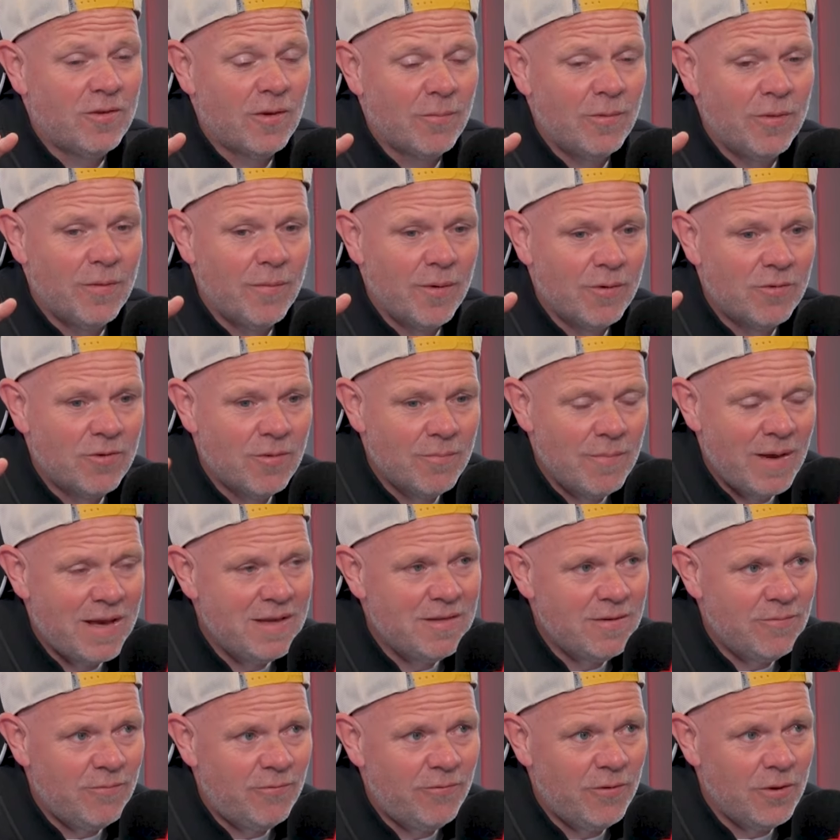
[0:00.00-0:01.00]
is some of the most
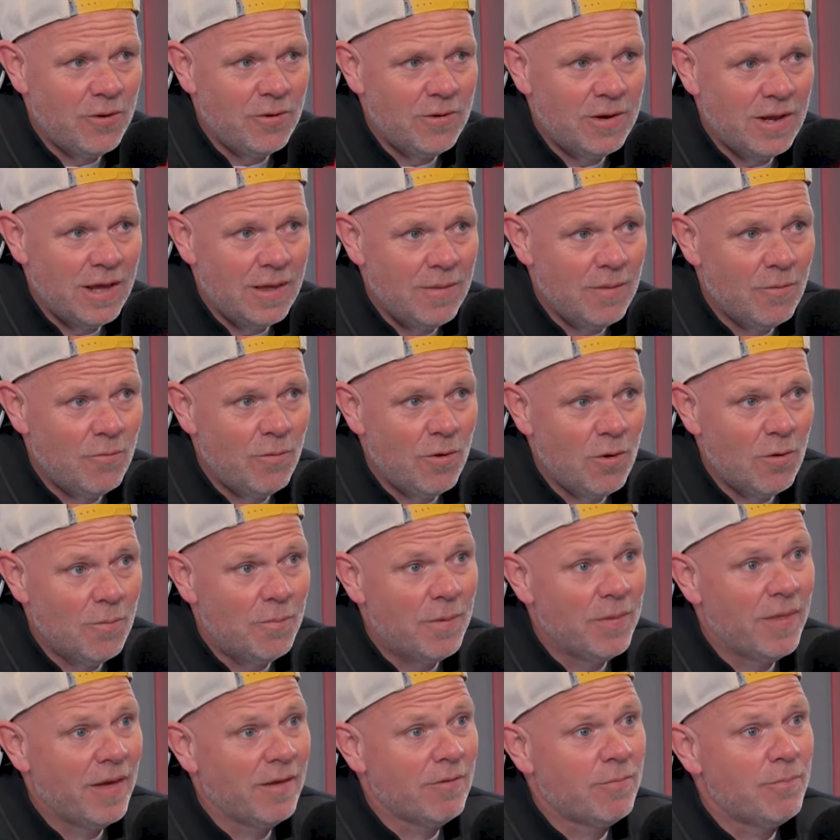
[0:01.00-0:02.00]
amazing food in the
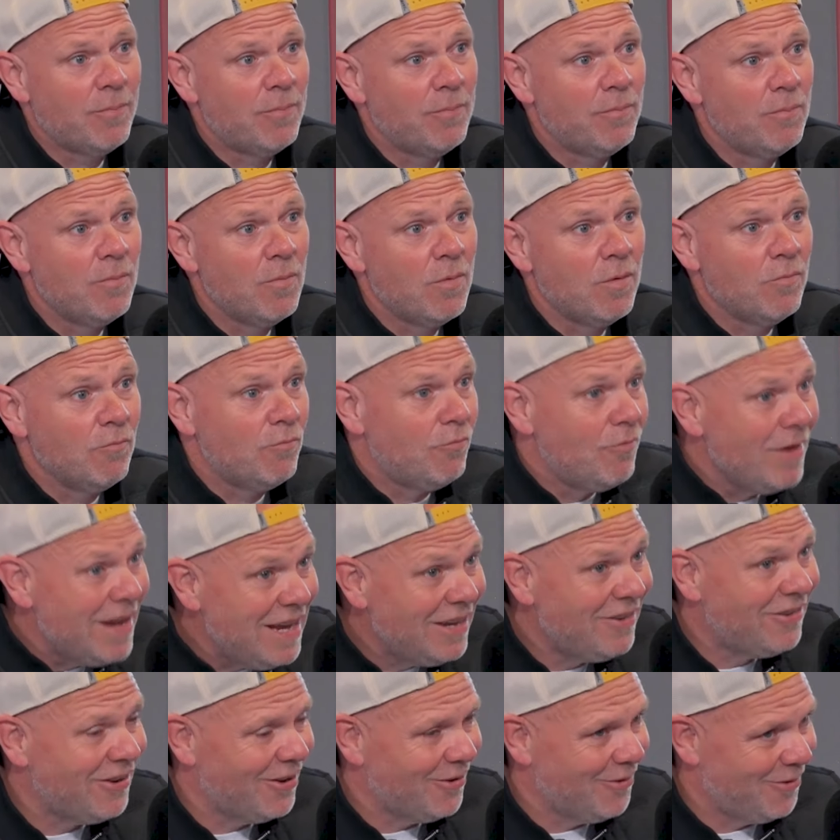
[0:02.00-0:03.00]
world, but that's
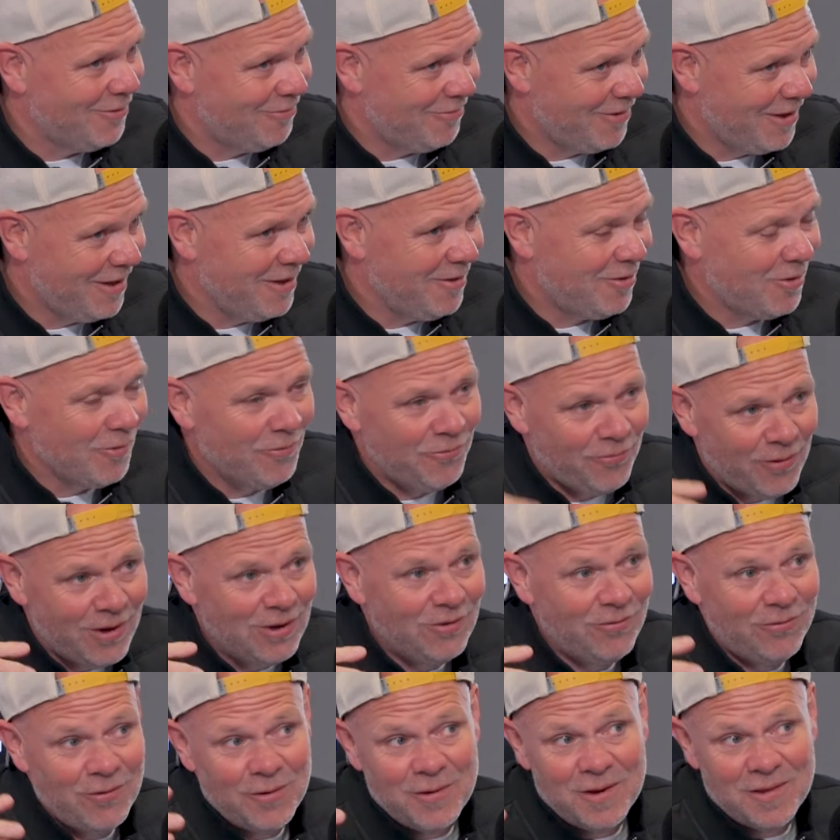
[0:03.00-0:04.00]
regional, right? So
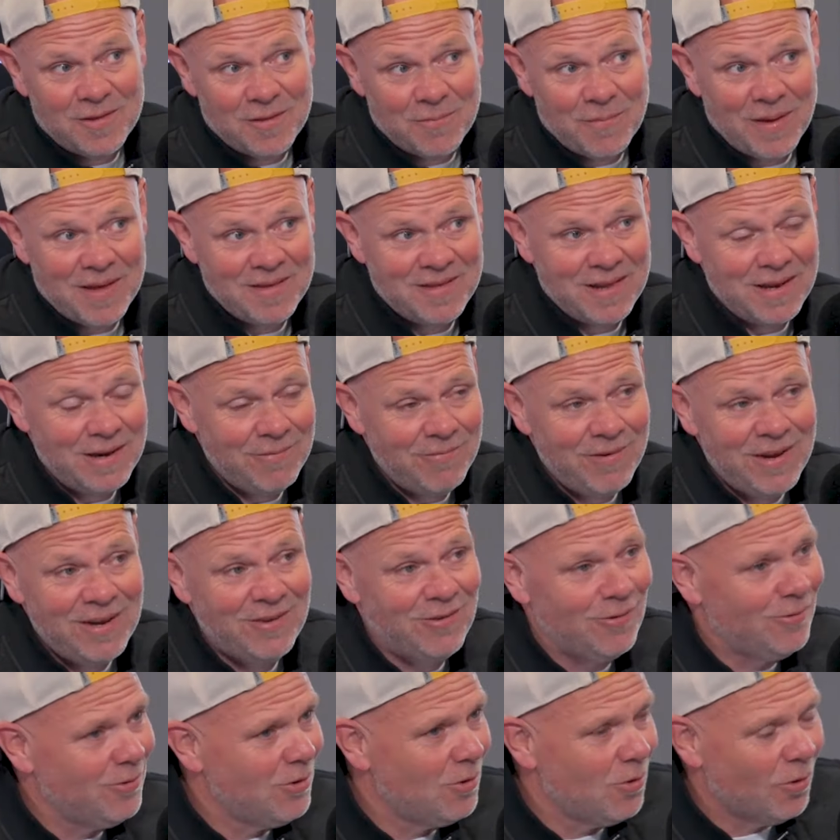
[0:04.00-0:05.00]
French food is amazingly
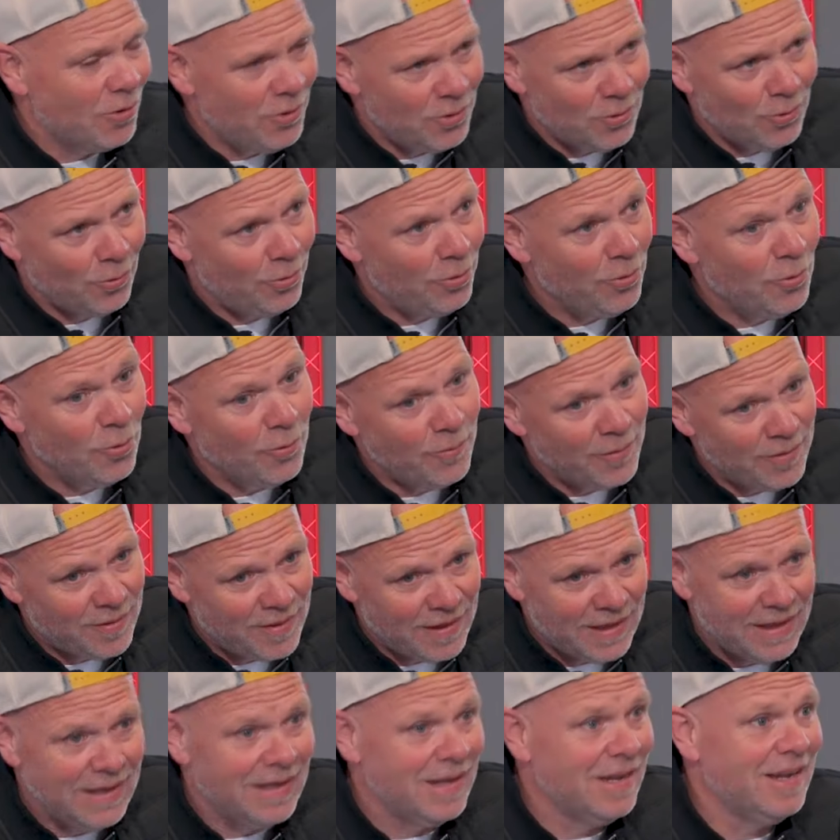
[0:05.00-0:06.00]
regional. You've got North
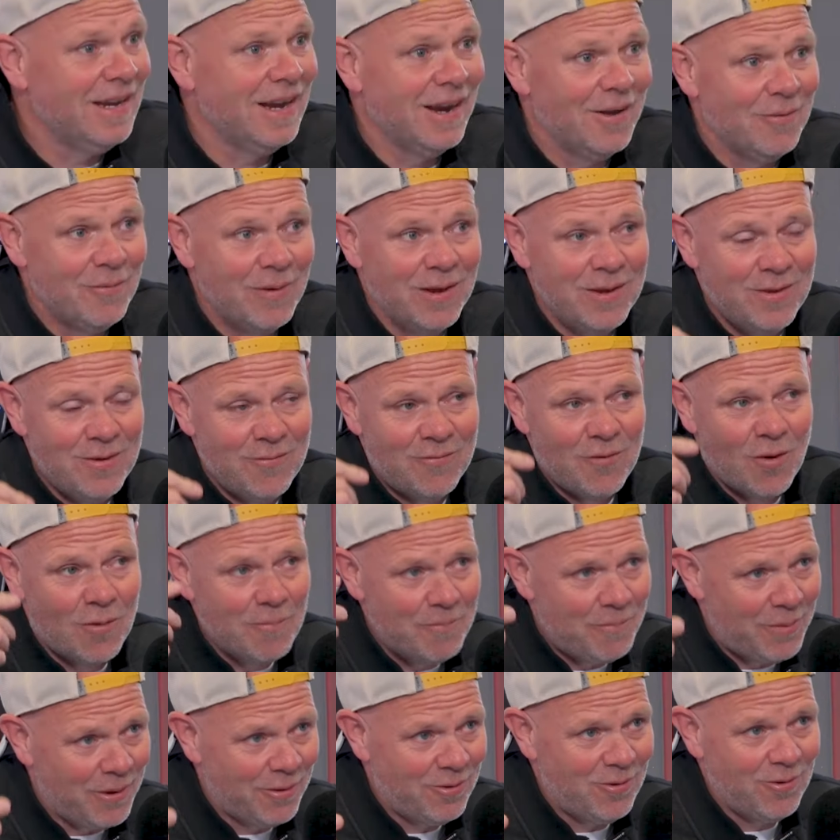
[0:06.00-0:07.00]
Normandy, where you've
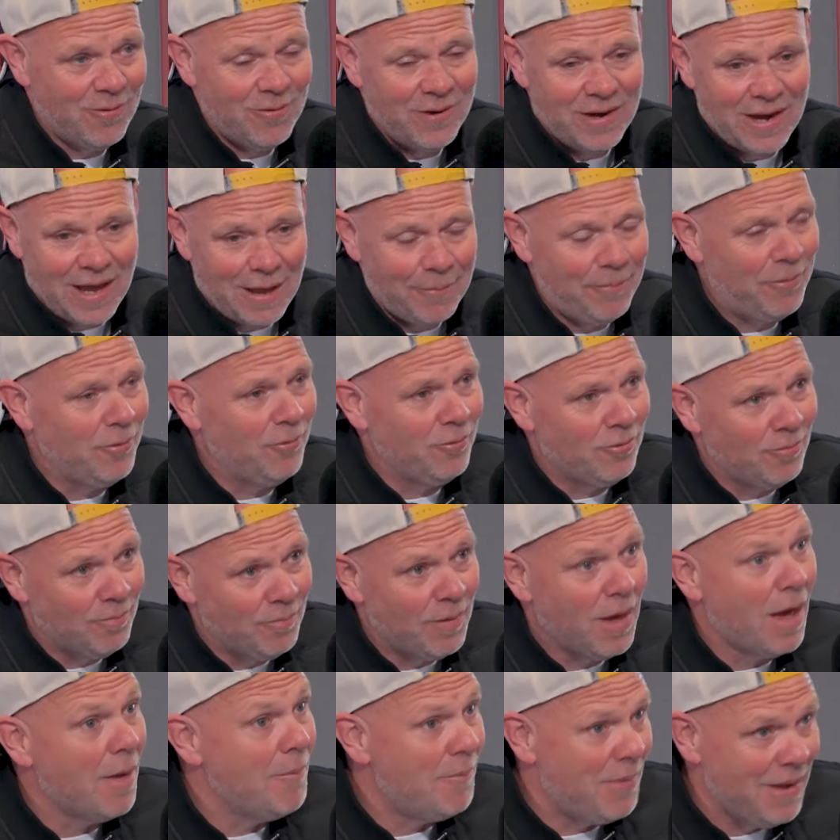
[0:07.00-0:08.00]
got butter and apples
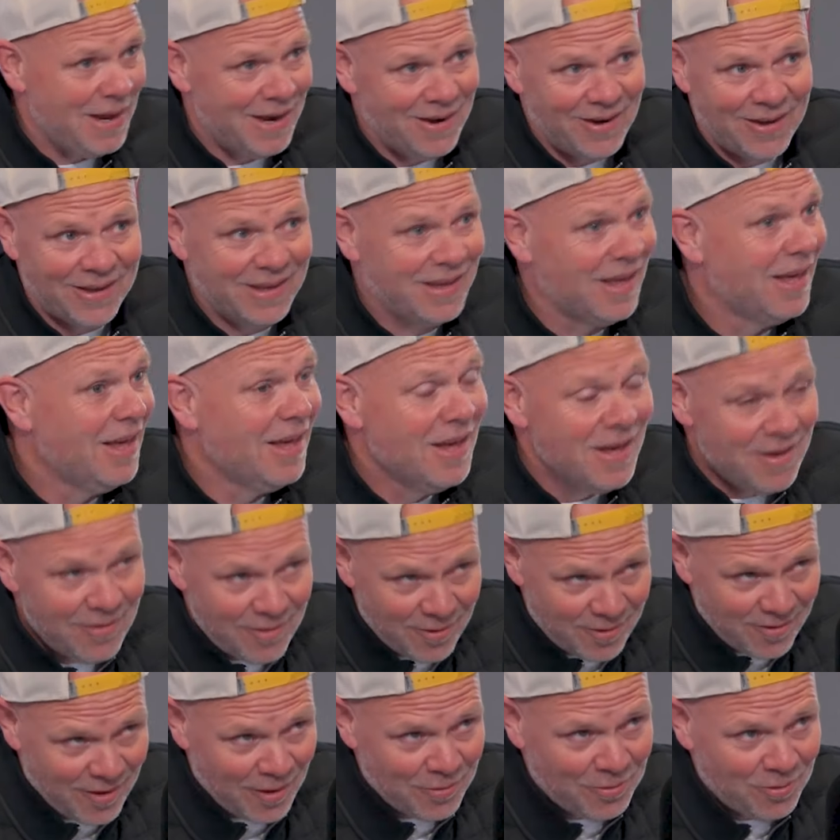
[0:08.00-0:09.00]
and a bit like
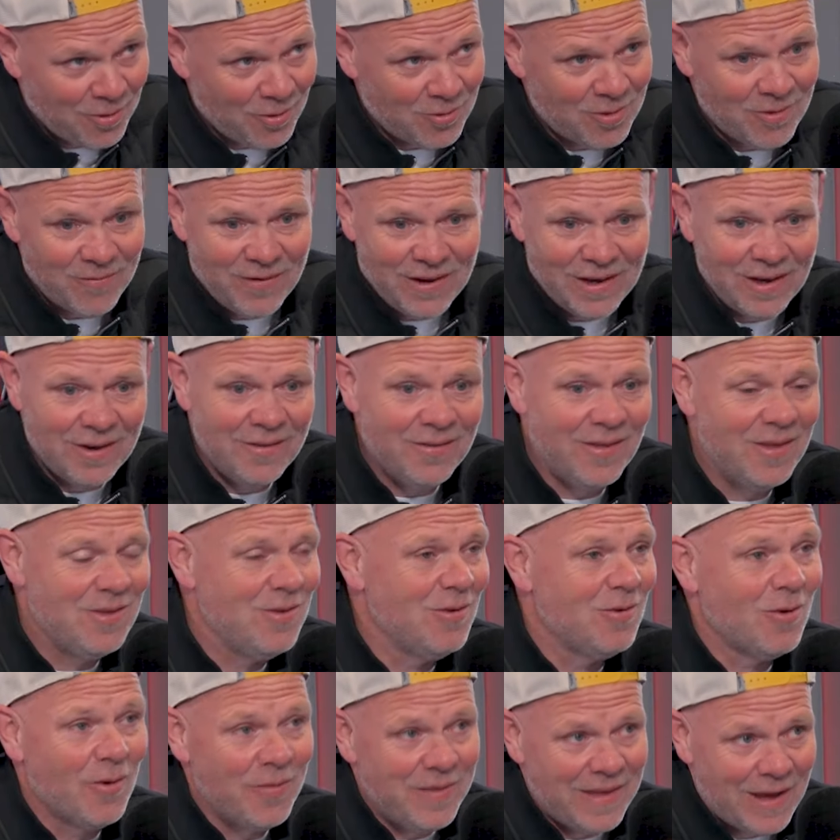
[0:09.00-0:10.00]
the south coast of England.
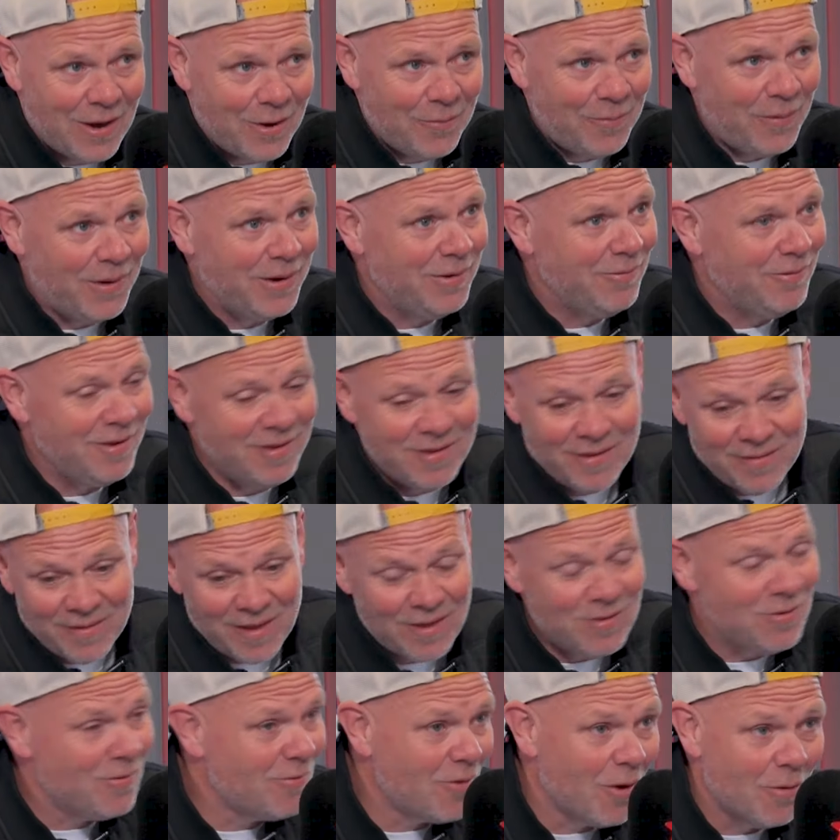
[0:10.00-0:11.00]
Then you've got the Alpine region.
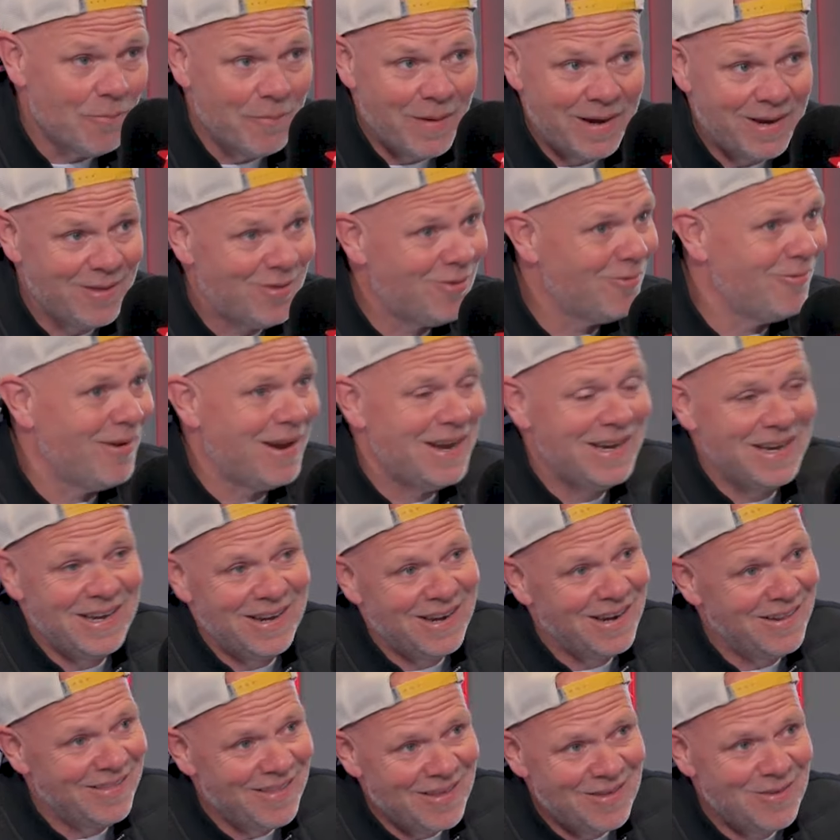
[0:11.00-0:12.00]
Then you've got
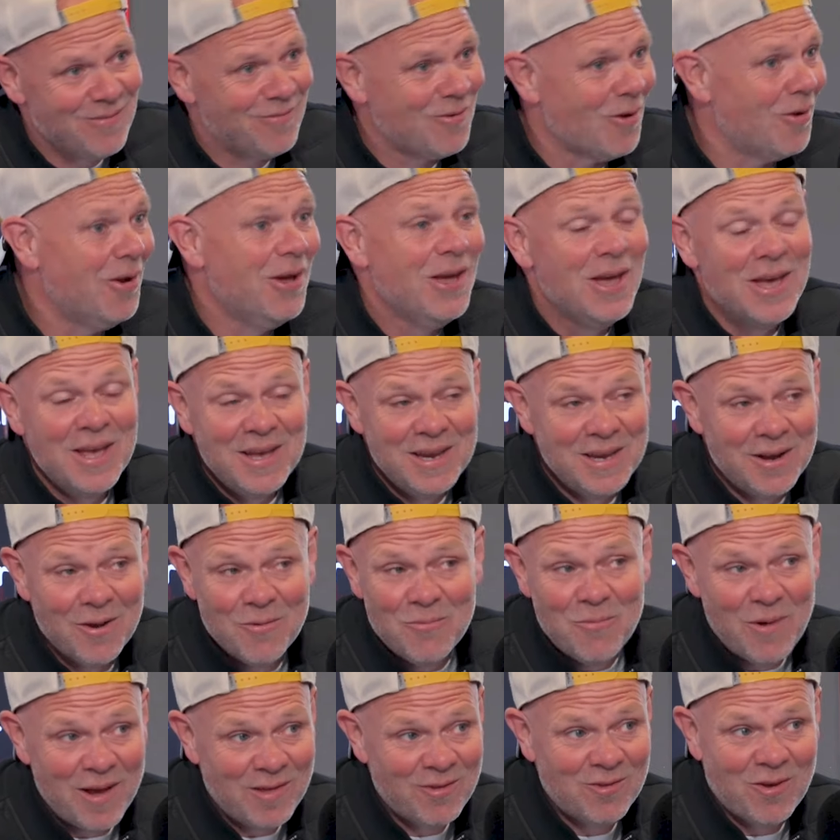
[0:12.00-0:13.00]
Mediterranean. And then you've got,
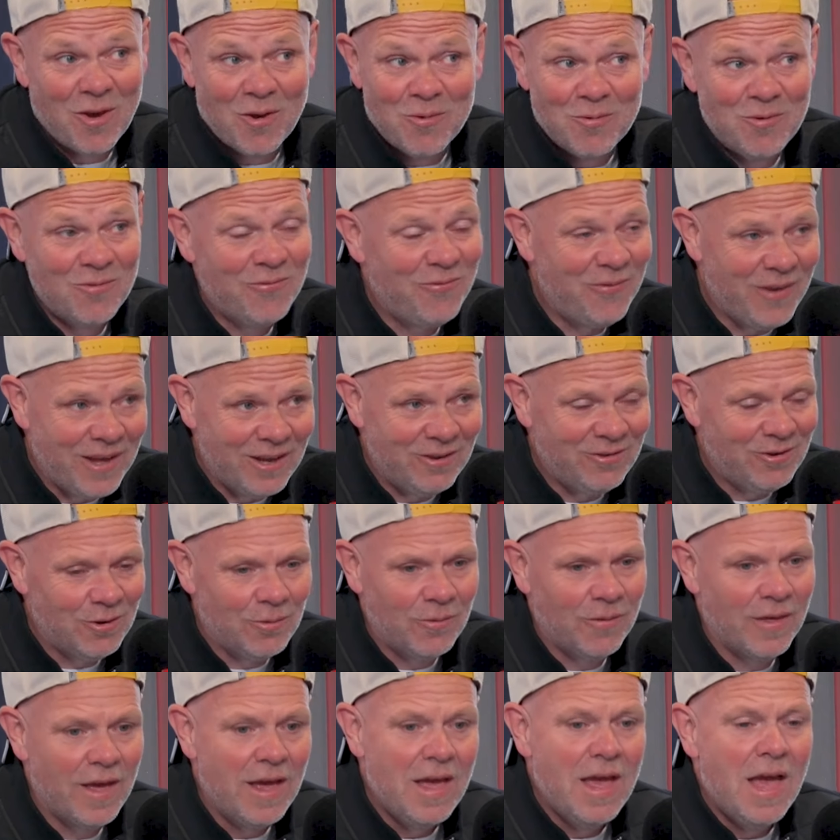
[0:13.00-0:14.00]
west coast fish
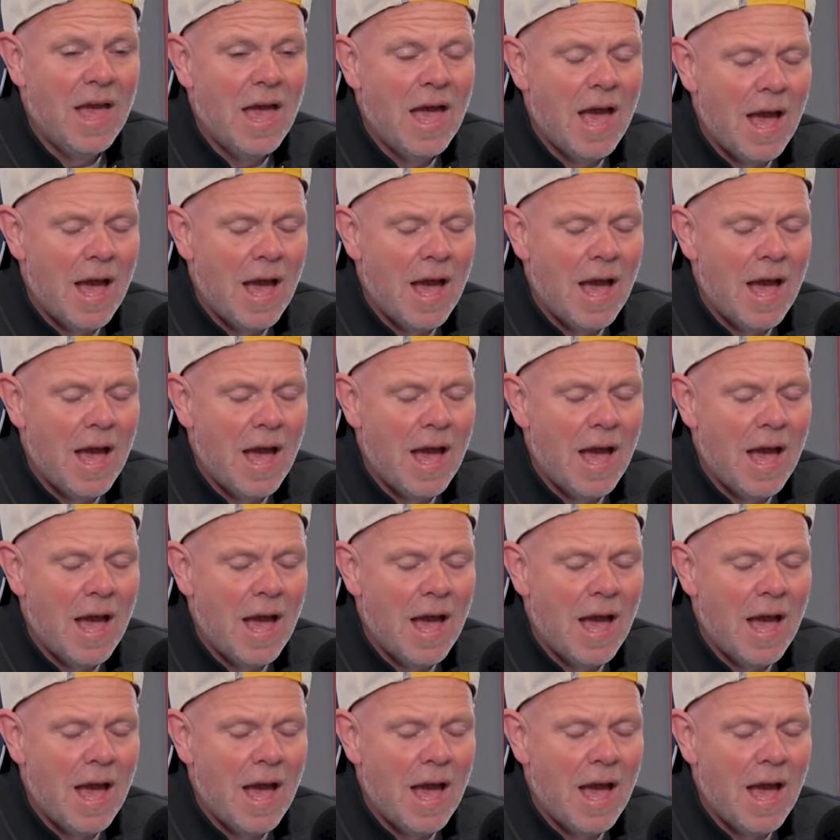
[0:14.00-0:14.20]
and all that.